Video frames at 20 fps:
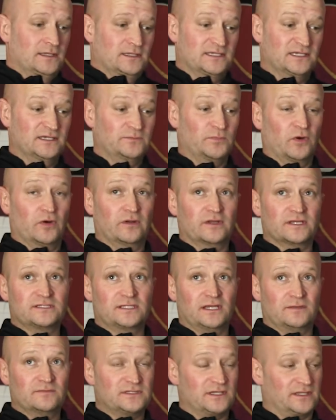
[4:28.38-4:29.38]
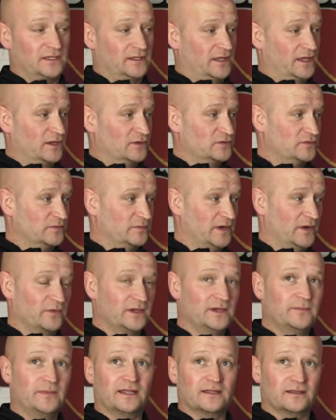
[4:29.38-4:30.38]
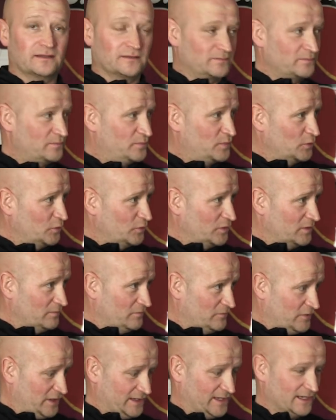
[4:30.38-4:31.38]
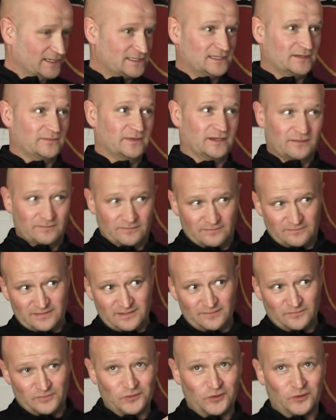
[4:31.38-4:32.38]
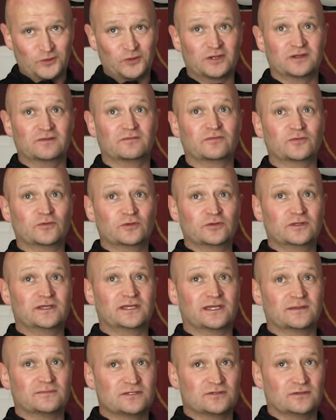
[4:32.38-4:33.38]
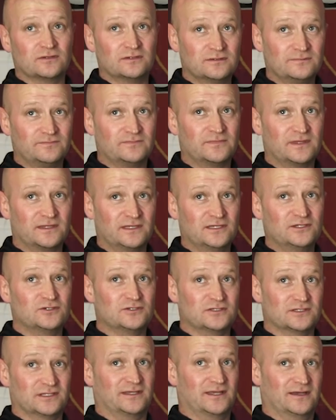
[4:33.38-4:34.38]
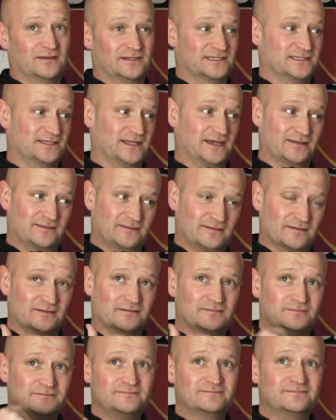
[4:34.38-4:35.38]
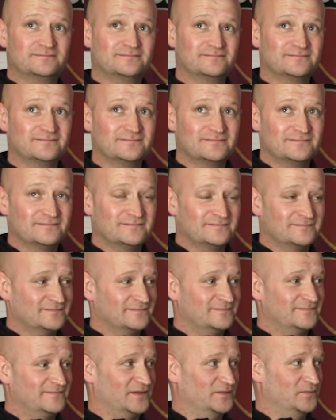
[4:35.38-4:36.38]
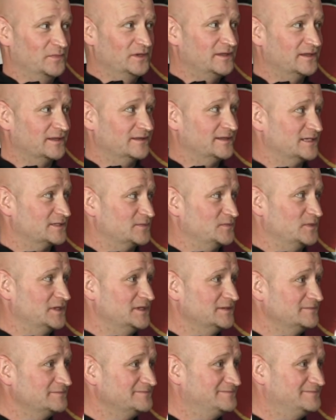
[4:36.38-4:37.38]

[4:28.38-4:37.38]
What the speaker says: See, to be honest, I'm sitting in the house with my wee man, and I'm pulling him right next to him, and I'm talking him through the game, so he's usually telling his dad to beat it. That's me.